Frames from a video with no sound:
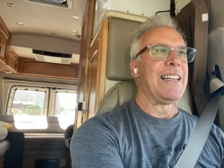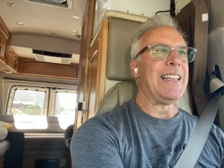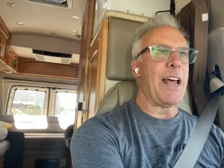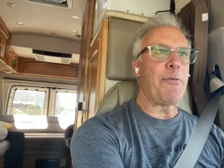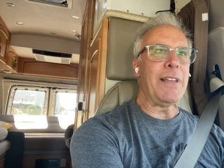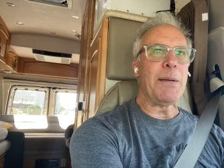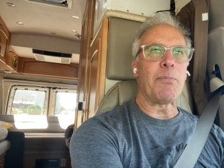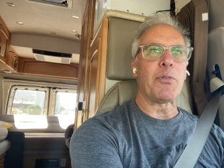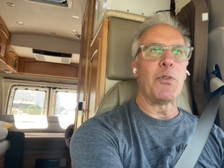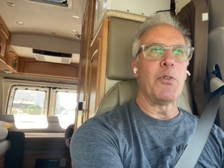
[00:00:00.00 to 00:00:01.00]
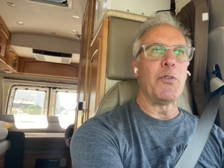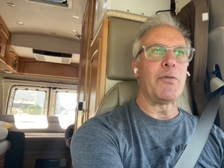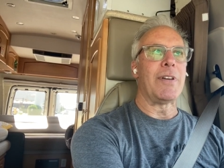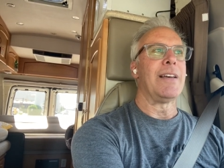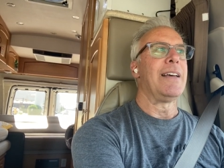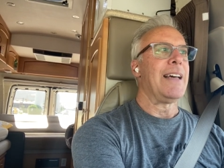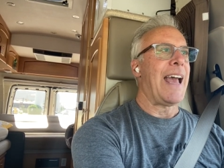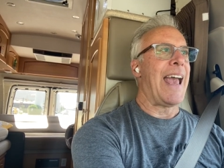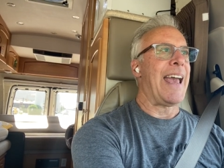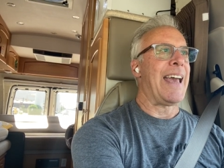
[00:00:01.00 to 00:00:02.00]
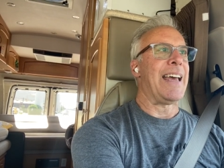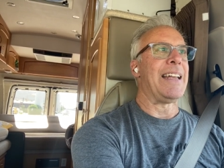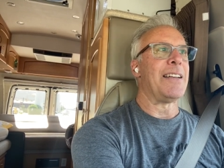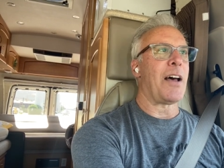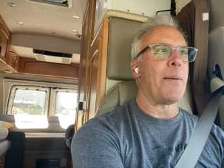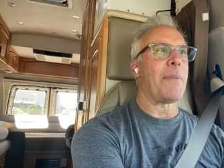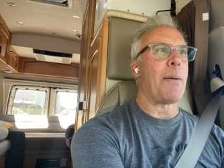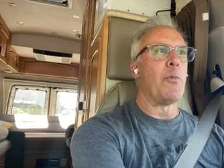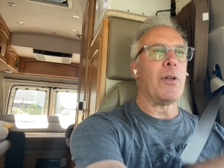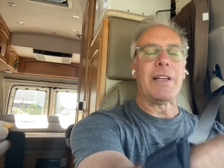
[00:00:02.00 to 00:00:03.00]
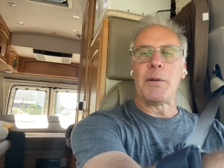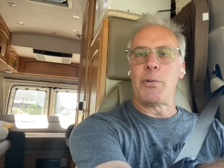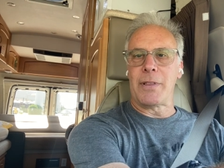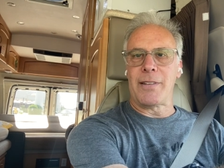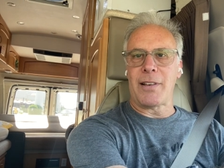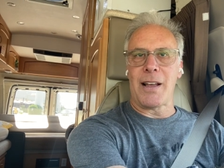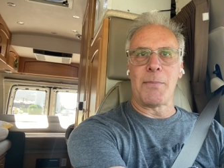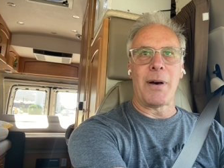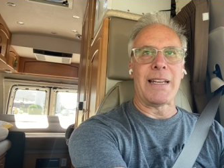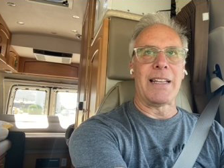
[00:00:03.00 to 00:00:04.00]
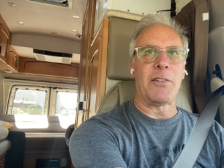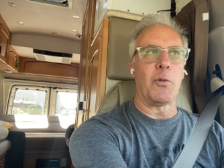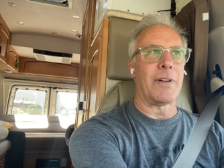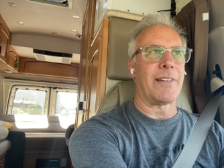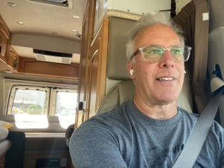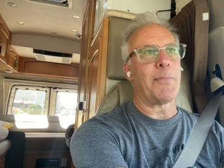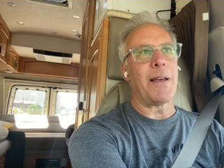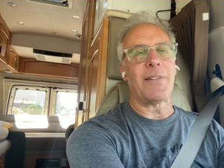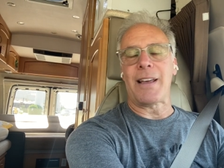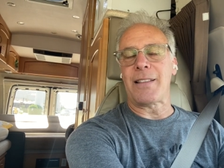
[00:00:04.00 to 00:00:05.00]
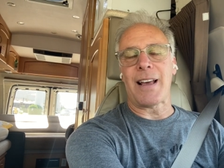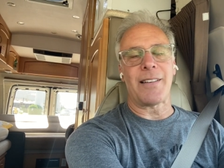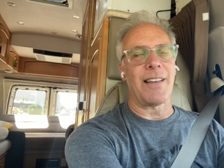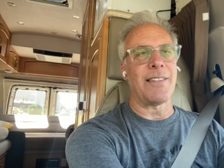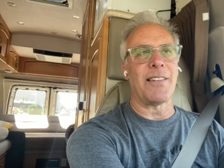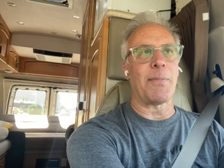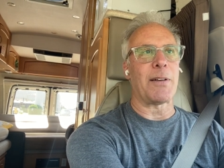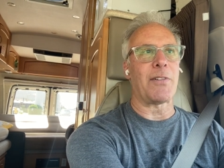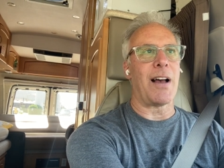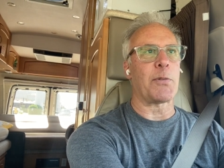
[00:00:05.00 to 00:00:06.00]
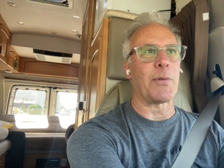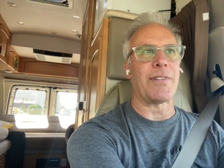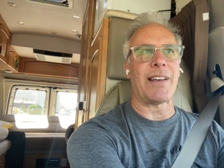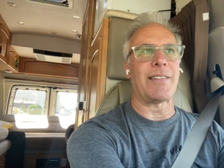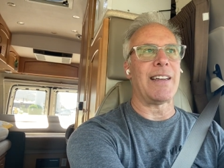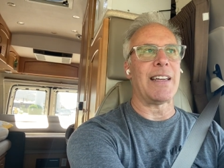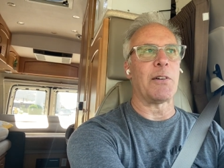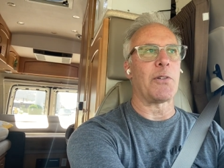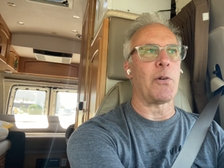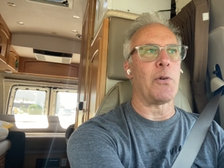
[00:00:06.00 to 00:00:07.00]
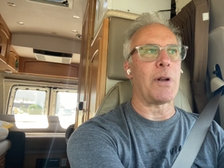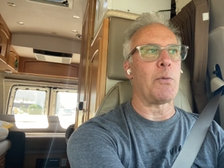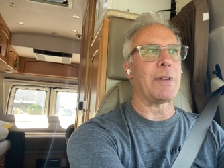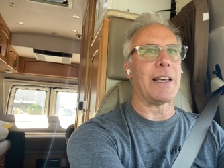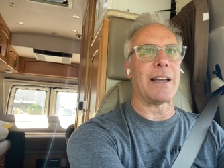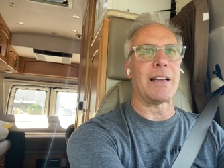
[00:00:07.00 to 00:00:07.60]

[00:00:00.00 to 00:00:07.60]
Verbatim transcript: definitely improved and um, I'm willing to put this kind of money into it, especially at, like I said, since my shocks were 16 years old, I want to get